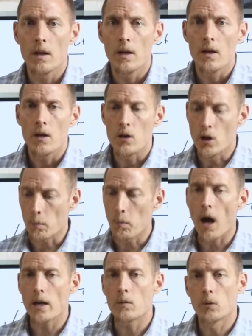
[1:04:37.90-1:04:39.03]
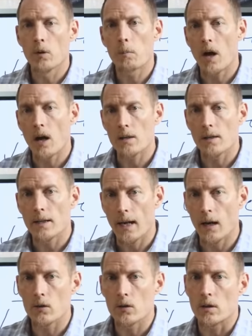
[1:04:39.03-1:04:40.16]
your body will deposit
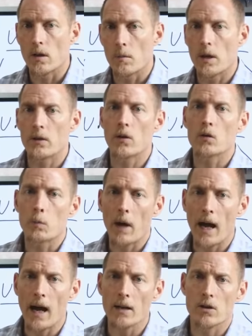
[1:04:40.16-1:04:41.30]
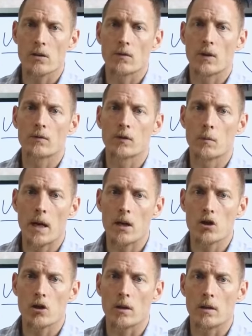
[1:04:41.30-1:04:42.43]
calcium in those patches of
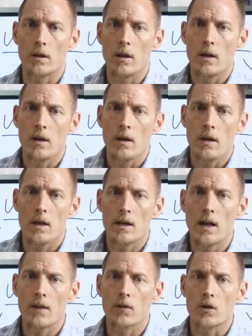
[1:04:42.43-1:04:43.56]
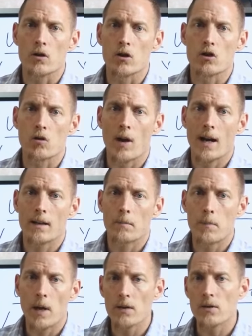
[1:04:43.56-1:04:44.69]
inflammation in an effort to try to
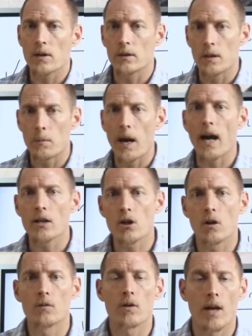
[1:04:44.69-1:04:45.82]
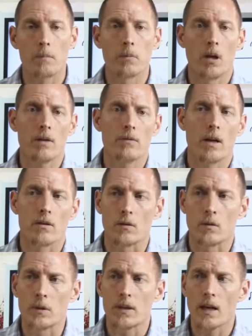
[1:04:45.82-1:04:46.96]
basically patch over that blood vessel.
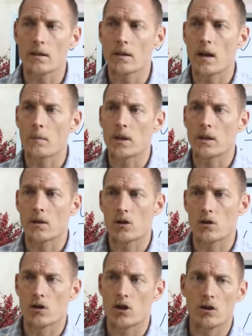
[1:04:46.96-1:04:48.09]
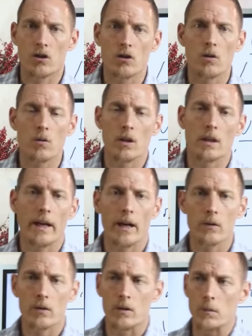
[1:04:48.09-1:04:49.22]
But that's not because you're just using
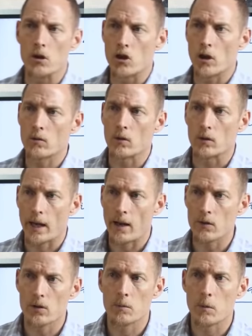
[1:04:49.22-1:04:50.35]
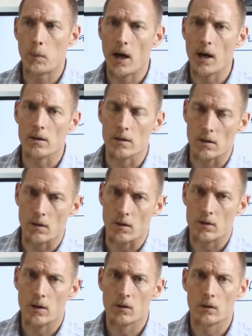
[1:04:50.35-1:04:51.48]
calcium in general. Calcium deposits in
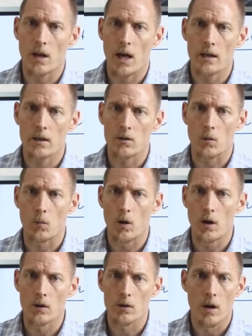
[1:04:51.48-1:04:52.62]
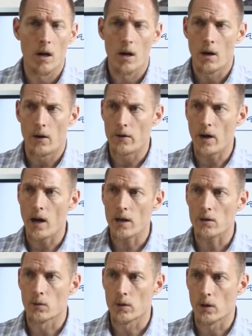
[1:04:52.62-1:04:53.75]
arterial linings or walls are not as a
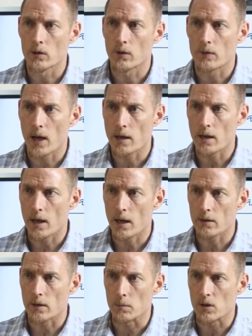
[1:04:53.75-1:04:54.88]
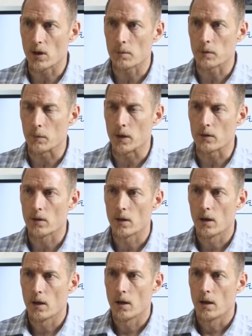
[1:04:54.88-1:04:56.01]
result of taking calcium supplements,
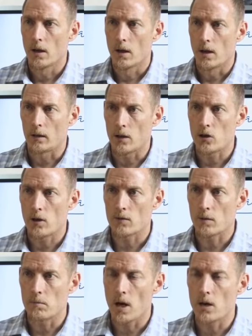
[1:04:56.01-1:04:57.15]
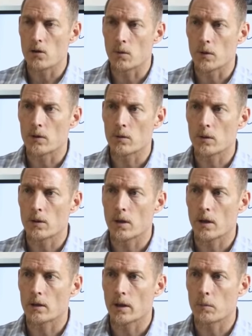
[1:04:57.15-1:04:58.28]
unless you have some major pituitary
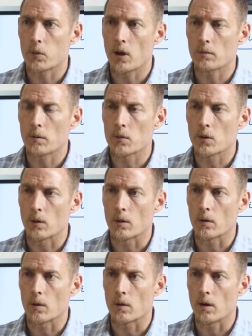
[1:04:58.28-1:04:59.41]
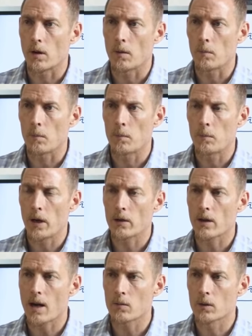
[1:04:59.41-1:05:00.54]
gland problems or, or um,
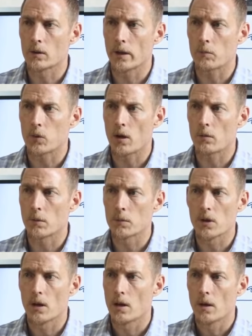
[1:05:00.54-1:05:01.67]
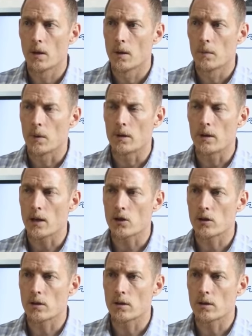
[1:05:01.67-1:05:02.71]
parathyroid gland problems. That, that shouldn't,